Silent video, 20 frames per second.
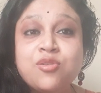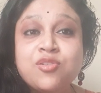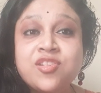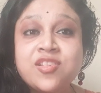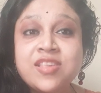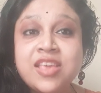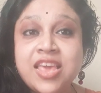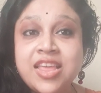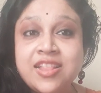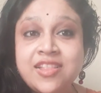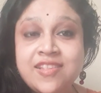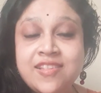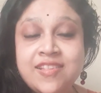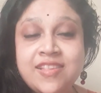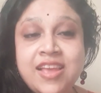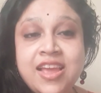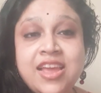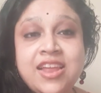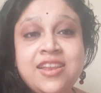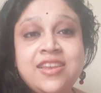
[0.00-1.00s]
skill
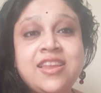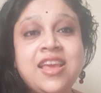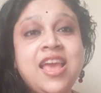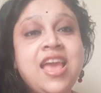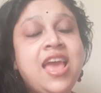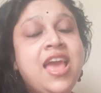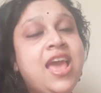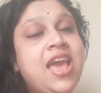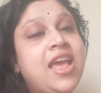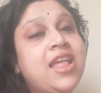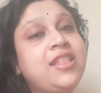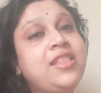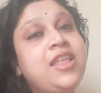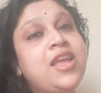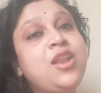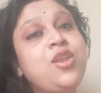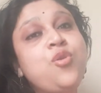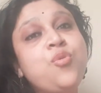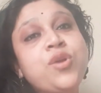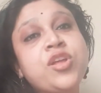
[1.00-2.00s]
set, and
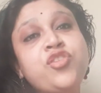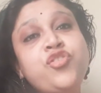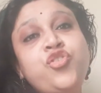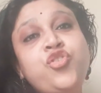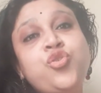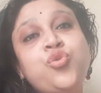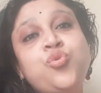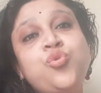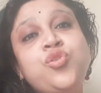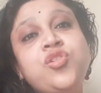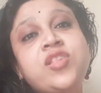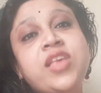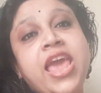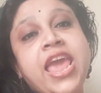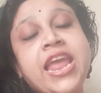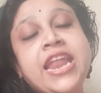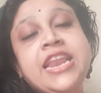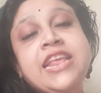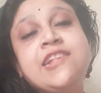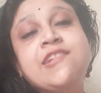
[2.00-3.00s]
then you can choose
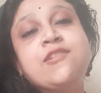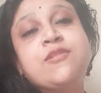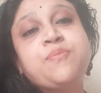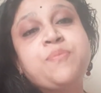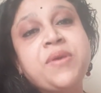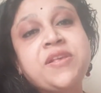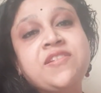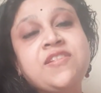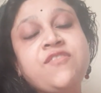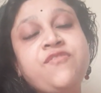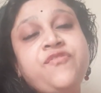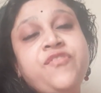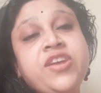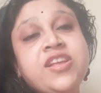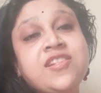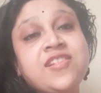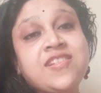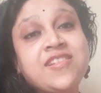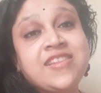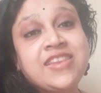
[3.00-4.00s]
any
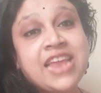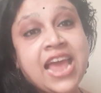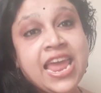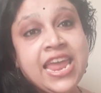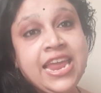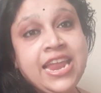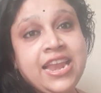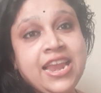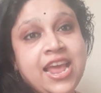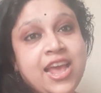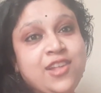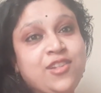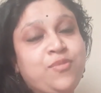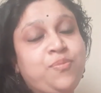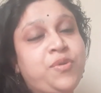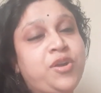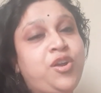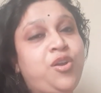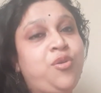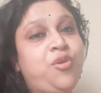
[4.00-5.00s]
specific style as
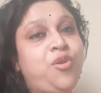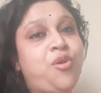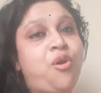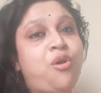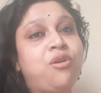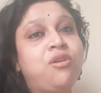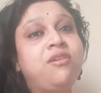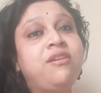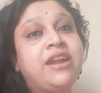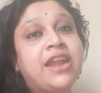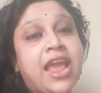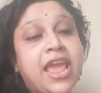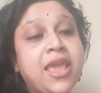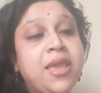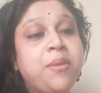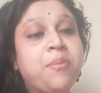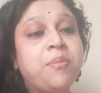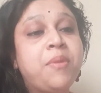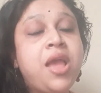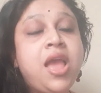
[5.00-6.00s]
per to your
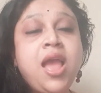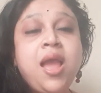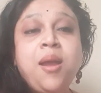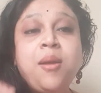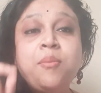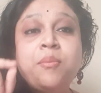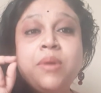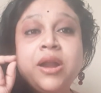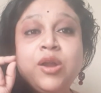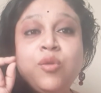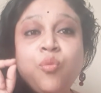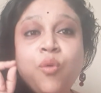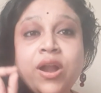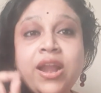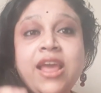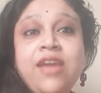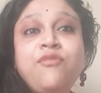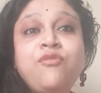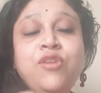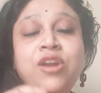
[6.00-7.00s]
type. But what
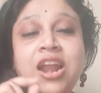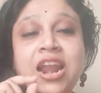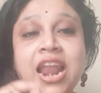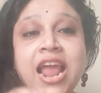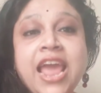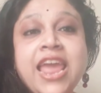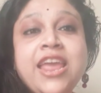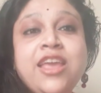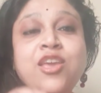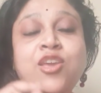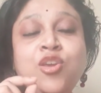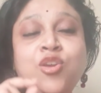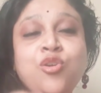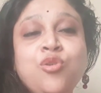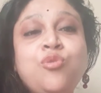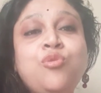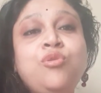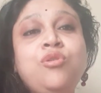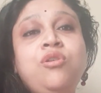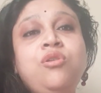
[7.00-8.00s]
I would like
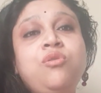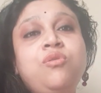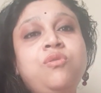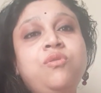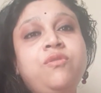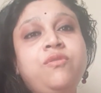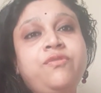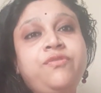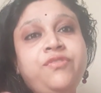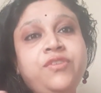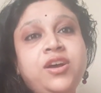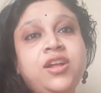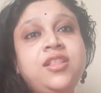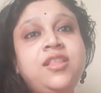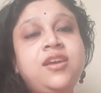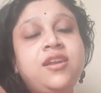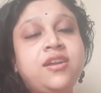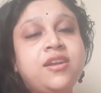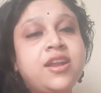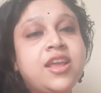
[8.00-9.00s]
you to
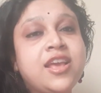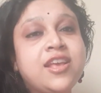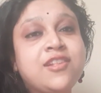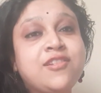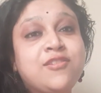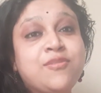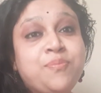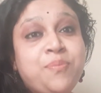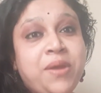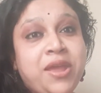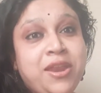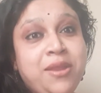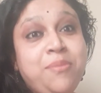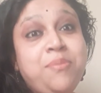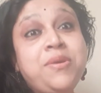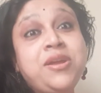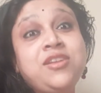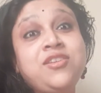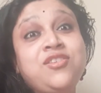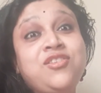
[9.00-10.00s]
further
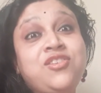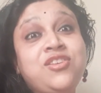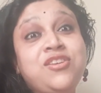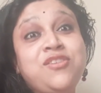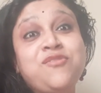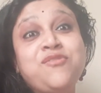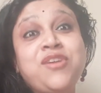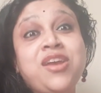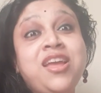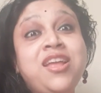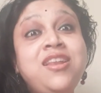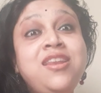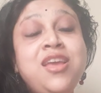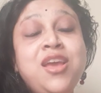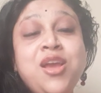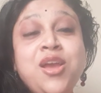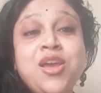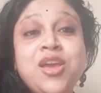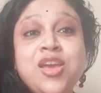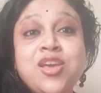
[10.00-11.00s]
experiment even
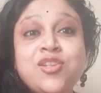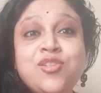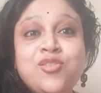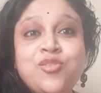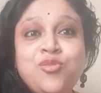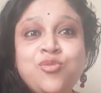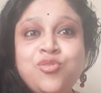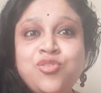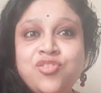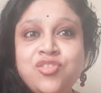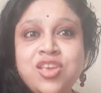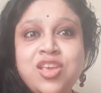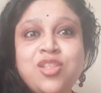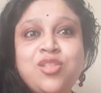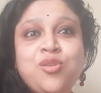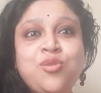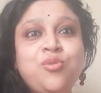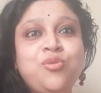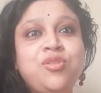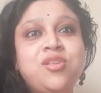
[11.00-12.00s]
is to see
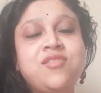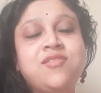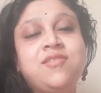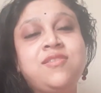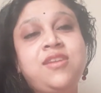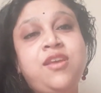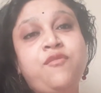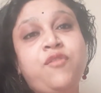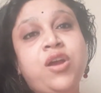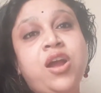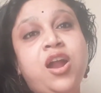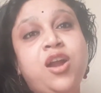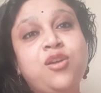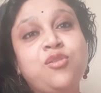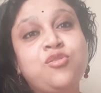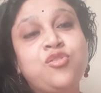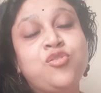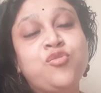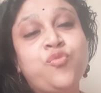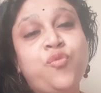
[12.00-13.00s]
through this Neville
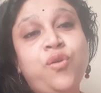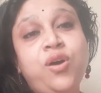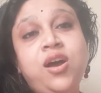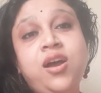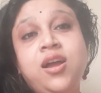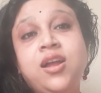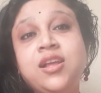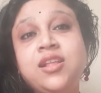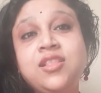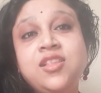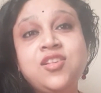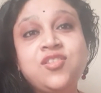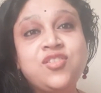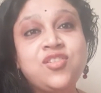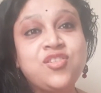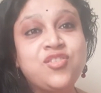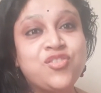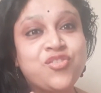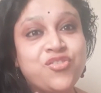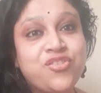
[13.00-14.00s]
Goddard's work. This
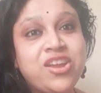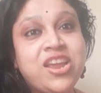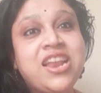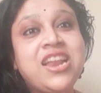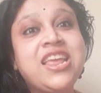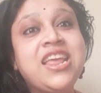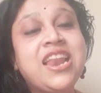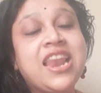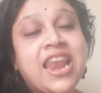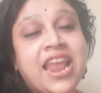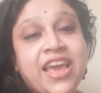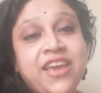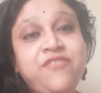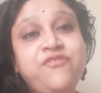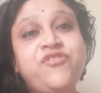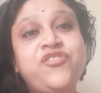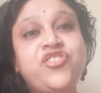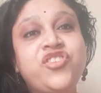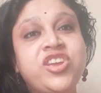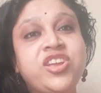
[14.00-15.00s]
is really
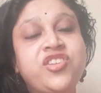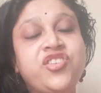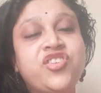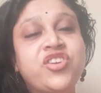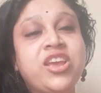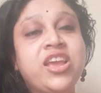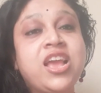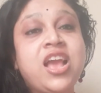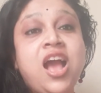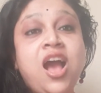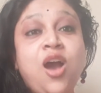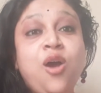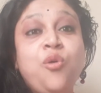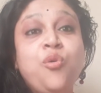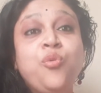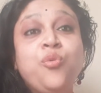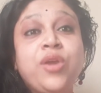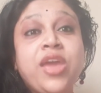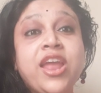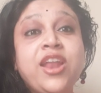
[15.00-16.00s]
life-changing.
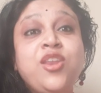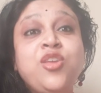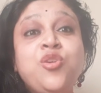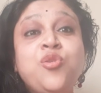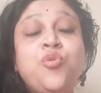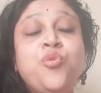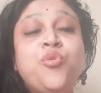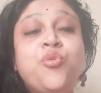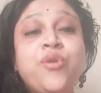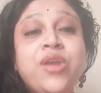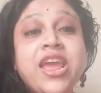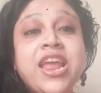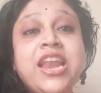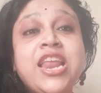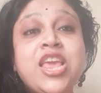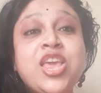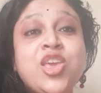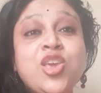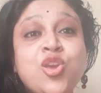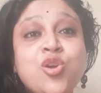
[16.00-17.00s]
How can you
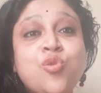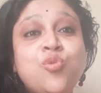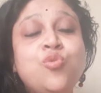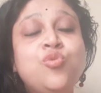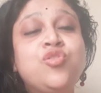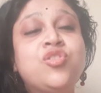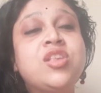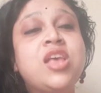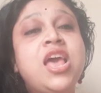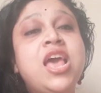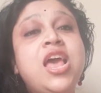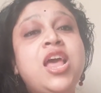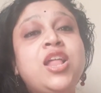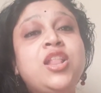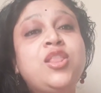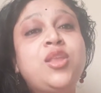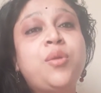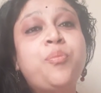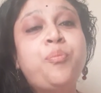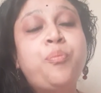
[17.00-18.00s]
really use
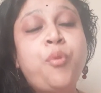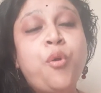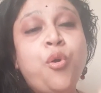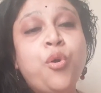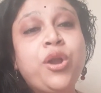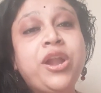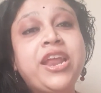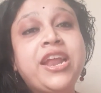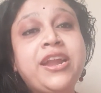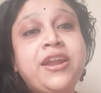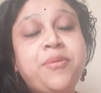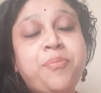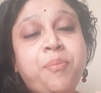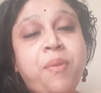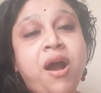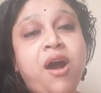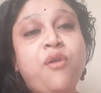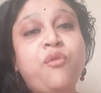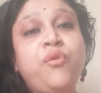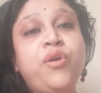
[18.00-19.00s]
the potent
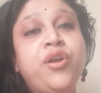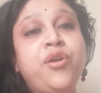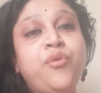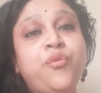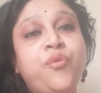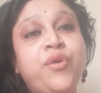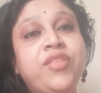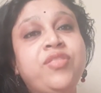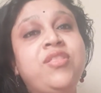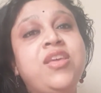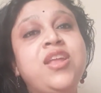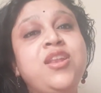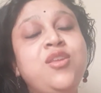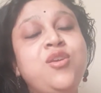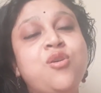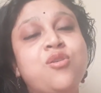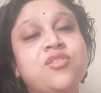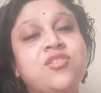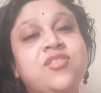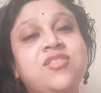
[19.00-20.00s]
power within
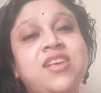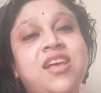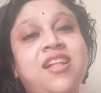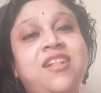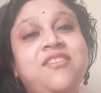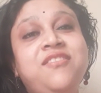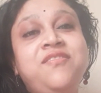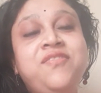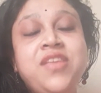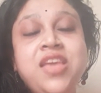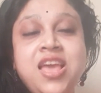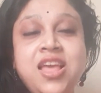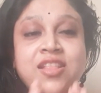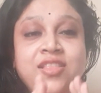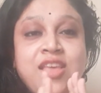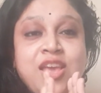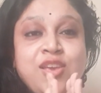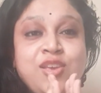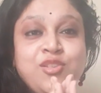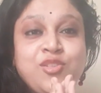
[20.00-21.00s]
yourself?
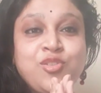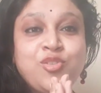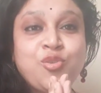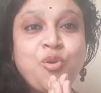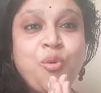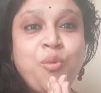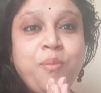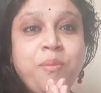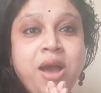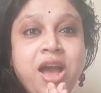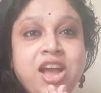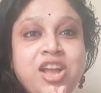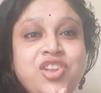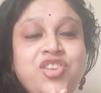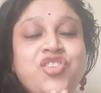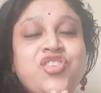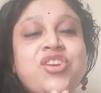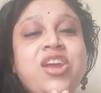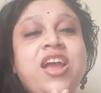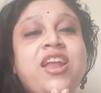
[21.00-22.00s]
Thank you so
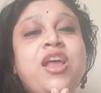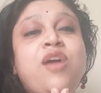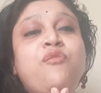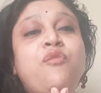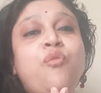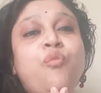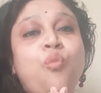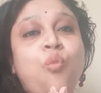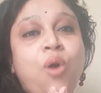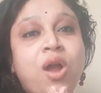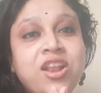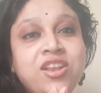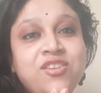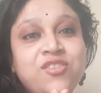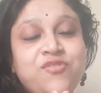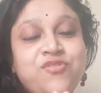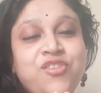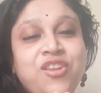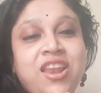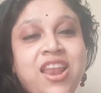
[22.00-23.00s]
much and have a
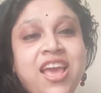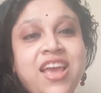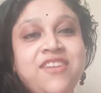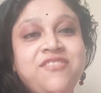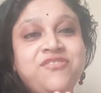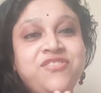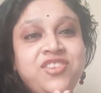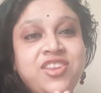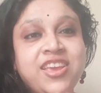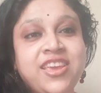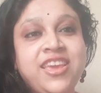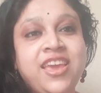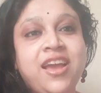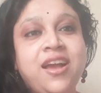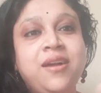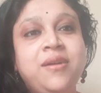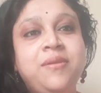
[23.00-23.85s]
wonderful life. Take care.